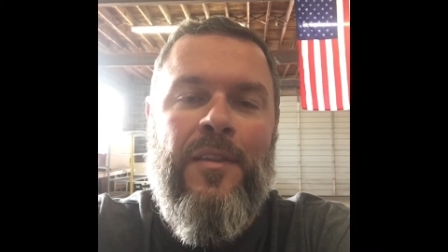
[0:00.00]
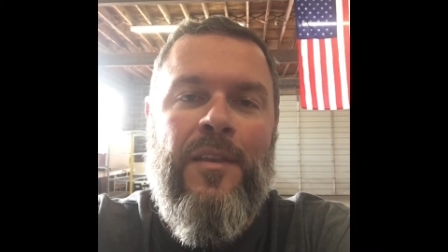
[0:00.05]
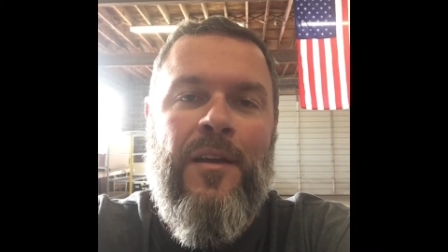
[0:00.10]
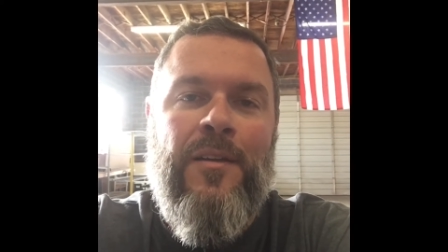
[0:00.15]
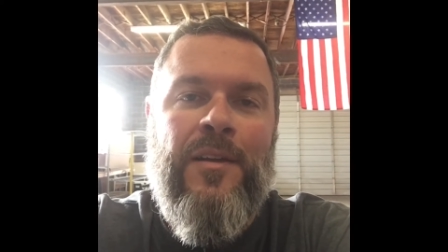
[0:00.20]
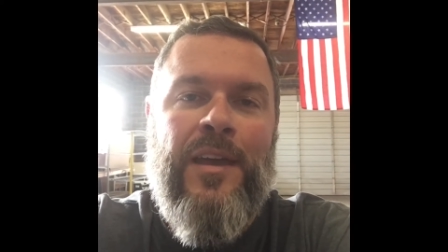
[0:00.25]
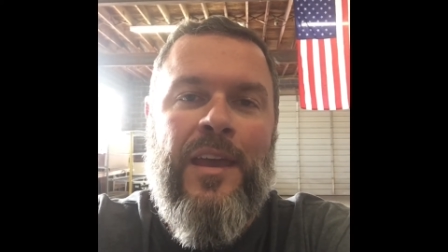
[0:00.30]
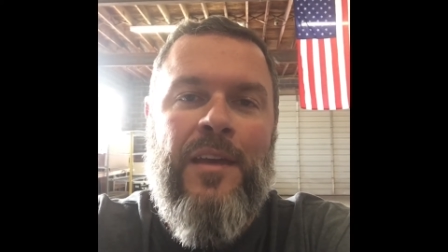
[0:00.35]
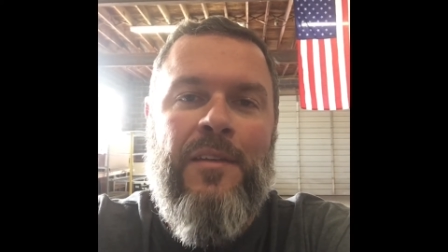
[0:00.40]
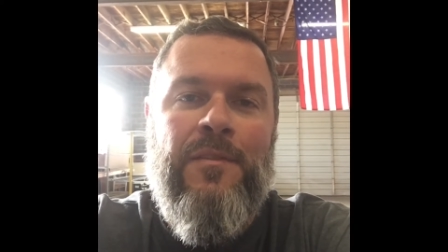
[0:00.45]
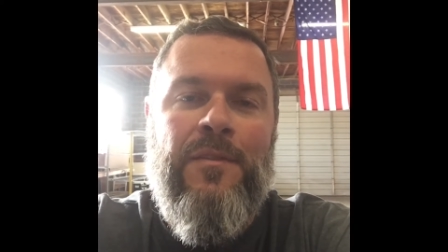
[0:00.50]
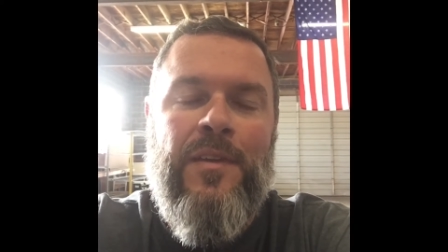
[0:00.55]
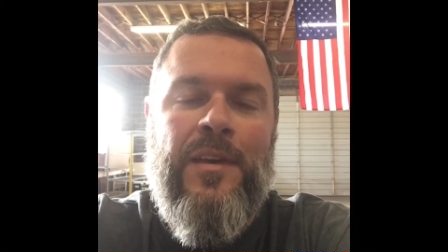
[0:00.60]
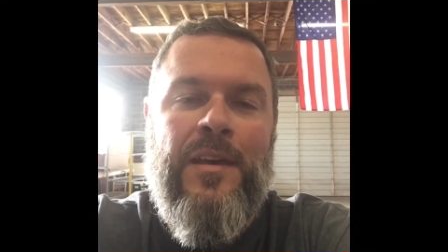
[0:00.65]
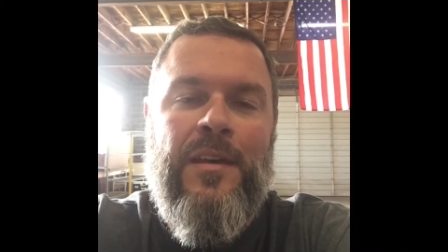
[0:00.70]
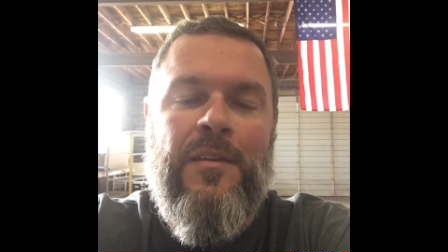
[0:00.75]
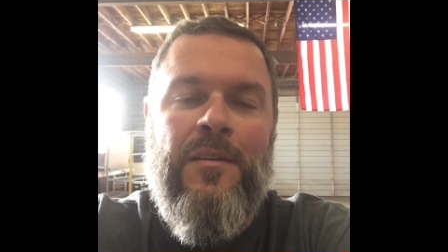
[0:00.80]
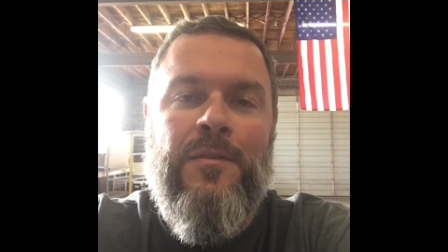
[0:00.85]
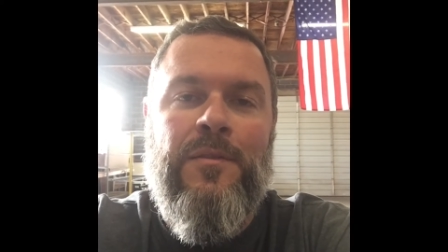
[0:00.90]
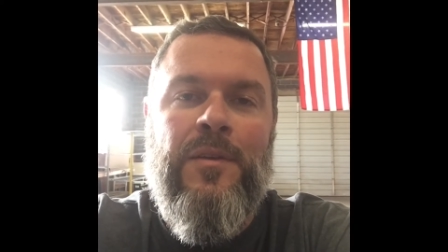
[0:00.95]
there again
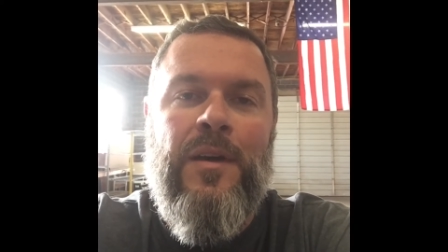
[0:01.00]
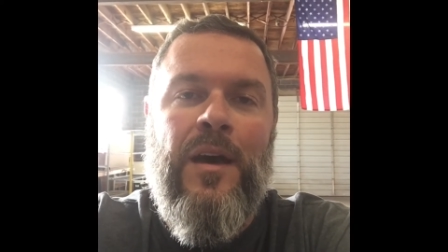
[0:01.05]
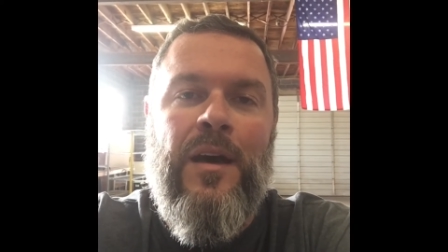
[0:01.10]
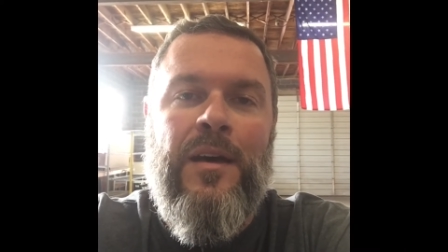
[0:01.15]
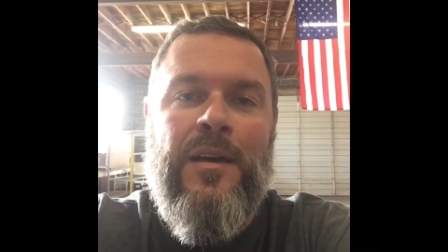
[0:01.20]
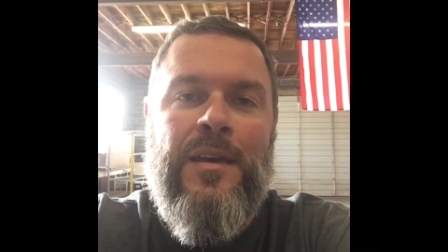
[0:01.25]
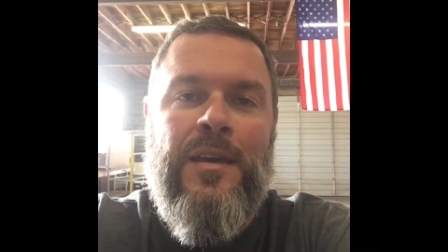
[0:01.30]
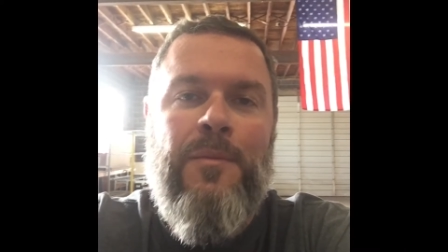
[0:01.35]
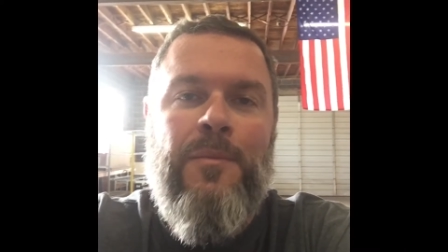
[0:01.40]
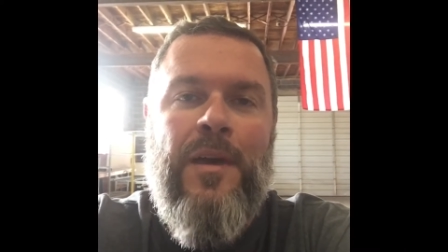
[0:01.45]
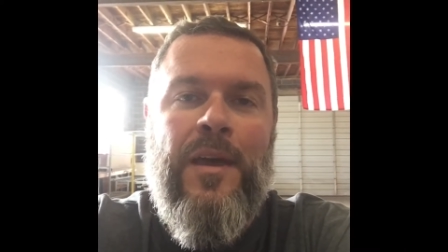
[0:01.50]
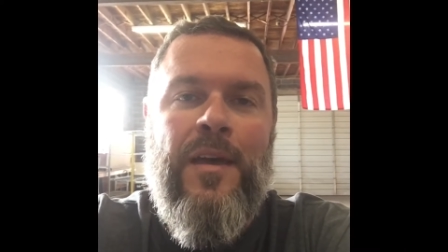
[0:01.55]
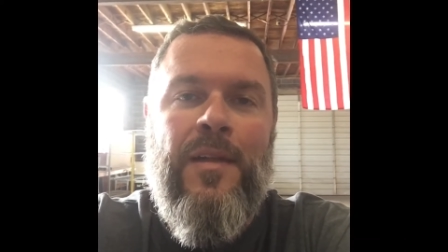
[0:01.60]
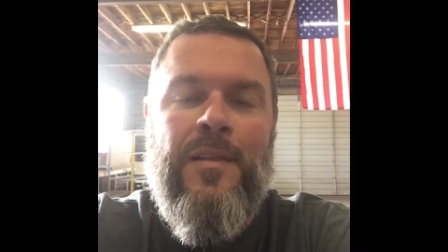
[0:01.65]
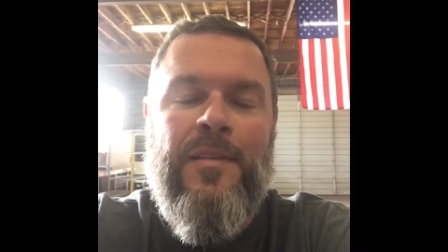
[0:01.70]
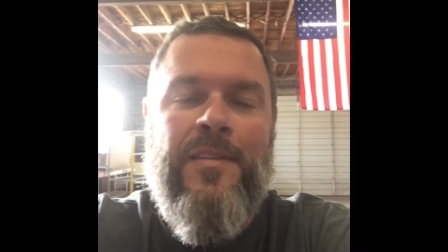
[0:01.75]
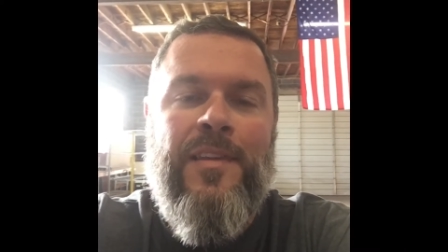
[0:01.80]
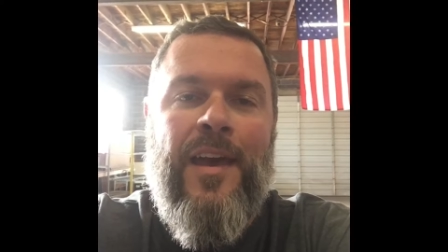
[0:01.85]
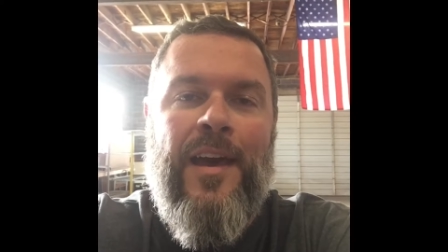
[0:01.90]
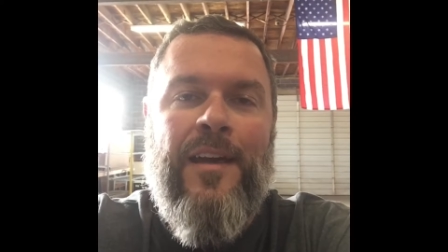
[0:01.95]
via uh,
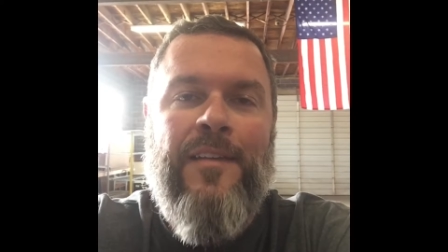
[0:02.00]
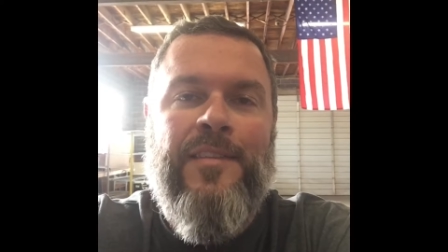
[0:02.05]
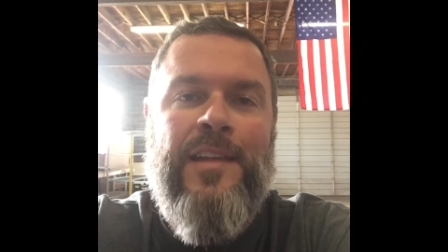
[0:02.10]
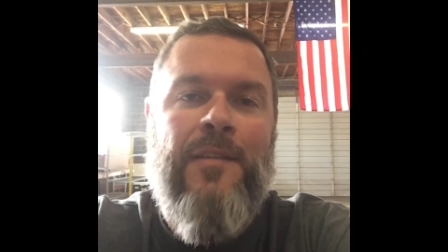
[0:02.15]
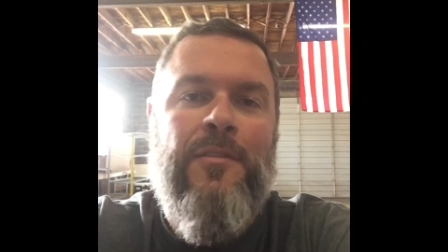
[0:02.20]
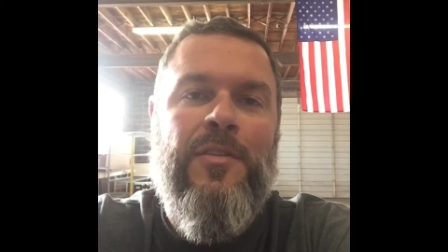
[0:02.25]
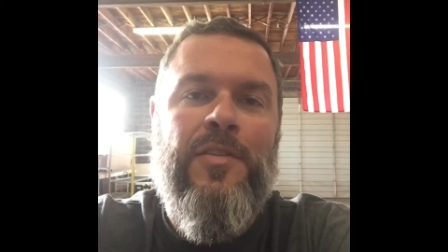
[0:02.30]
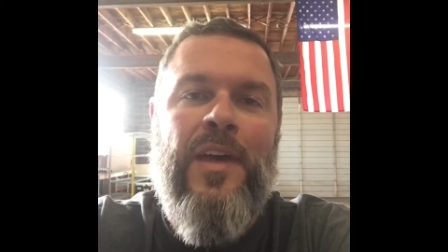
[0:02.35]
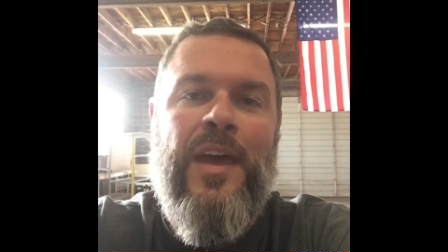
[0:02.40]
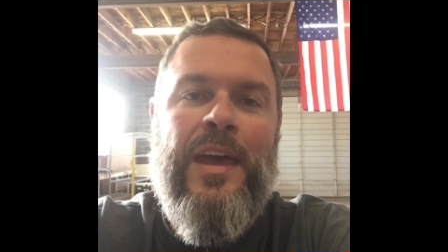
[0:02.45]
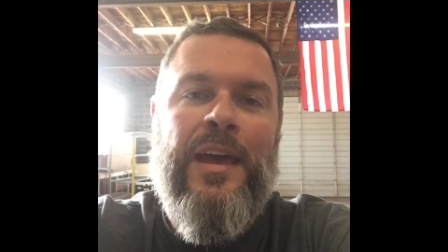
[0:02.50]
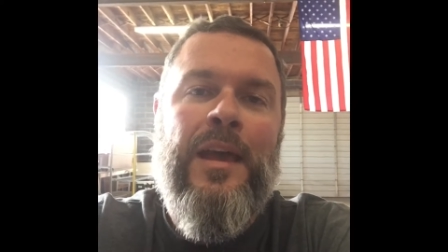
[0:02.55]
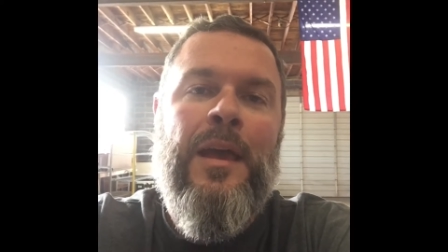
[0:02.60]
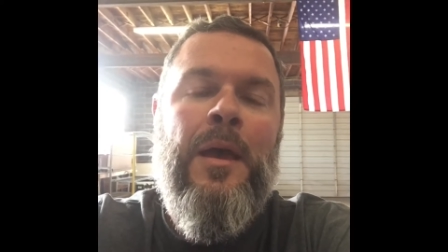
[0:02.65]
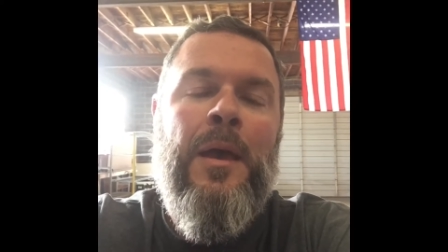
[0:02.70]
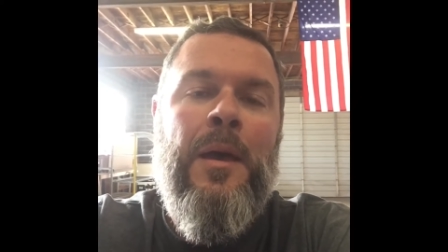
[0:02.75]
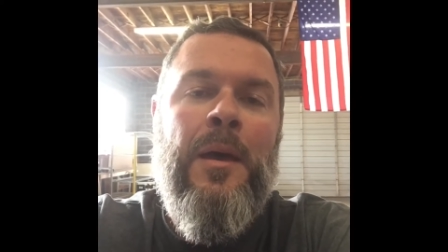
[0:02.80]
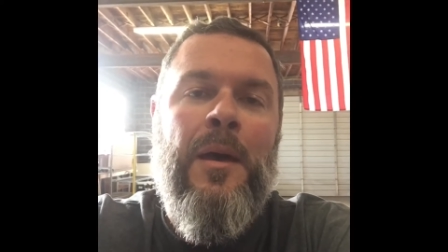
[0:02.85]
email and text and everything.